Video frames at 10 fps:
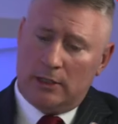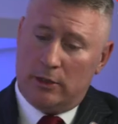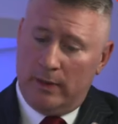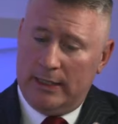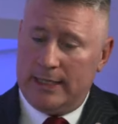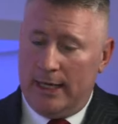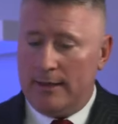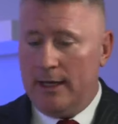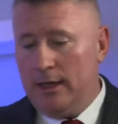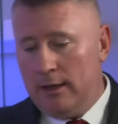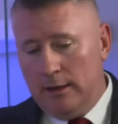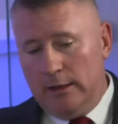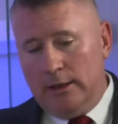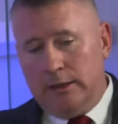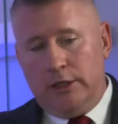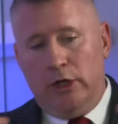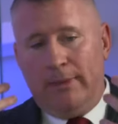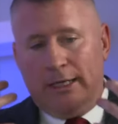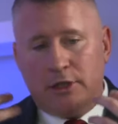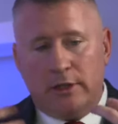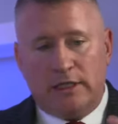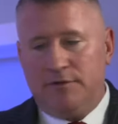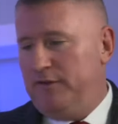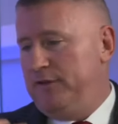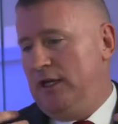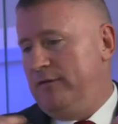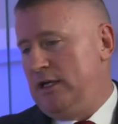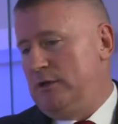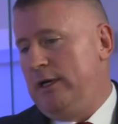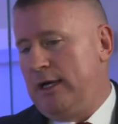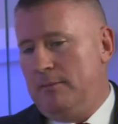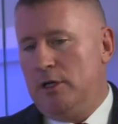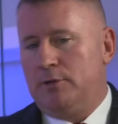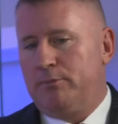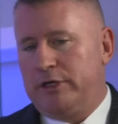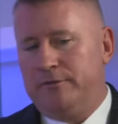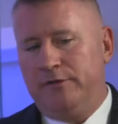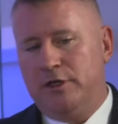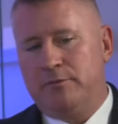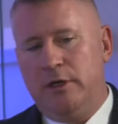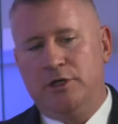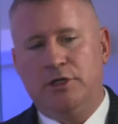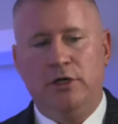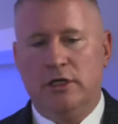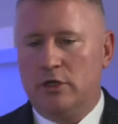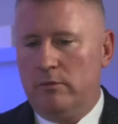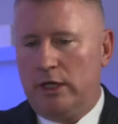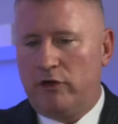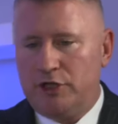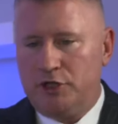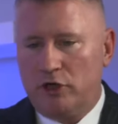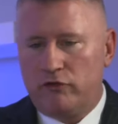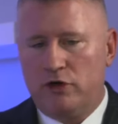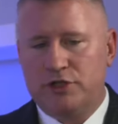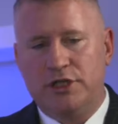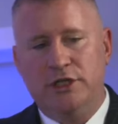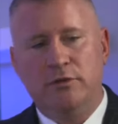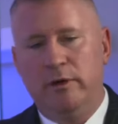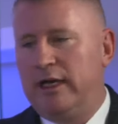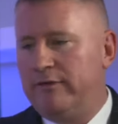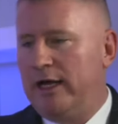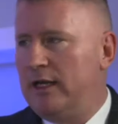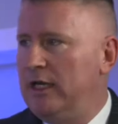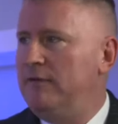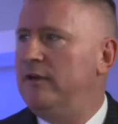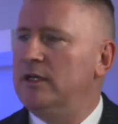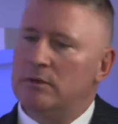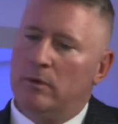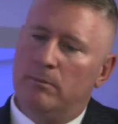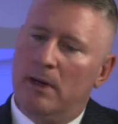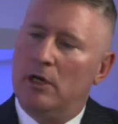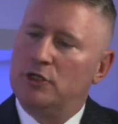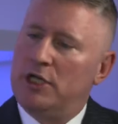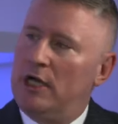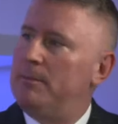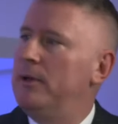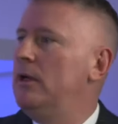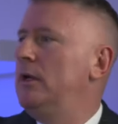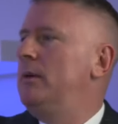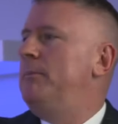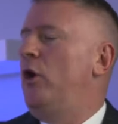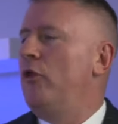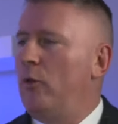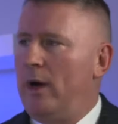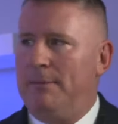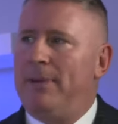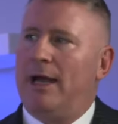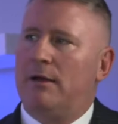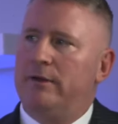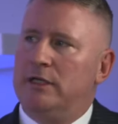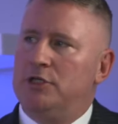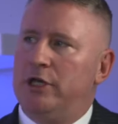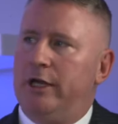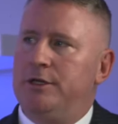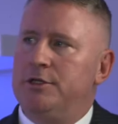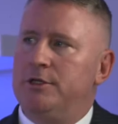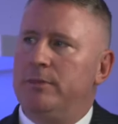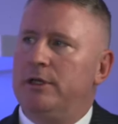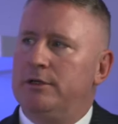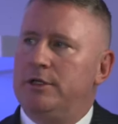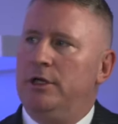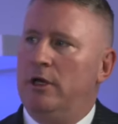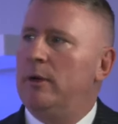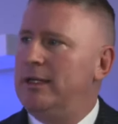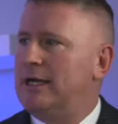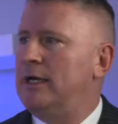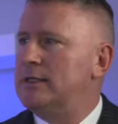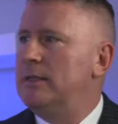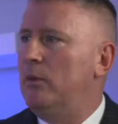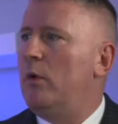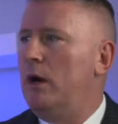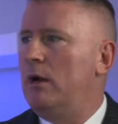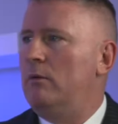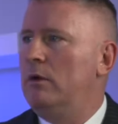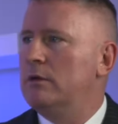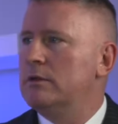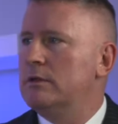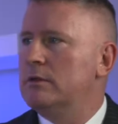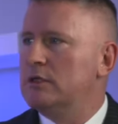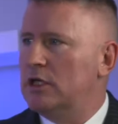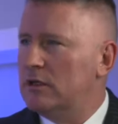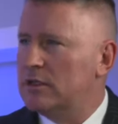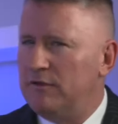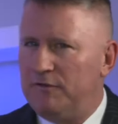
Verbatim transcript: So we went down there. So you imagine there's 15 of us. We had our Britain First merchandise on. We had Christian crosses. We've given out leaflets. We marched up. But on the way back, things changed because you know it takes them a while to, to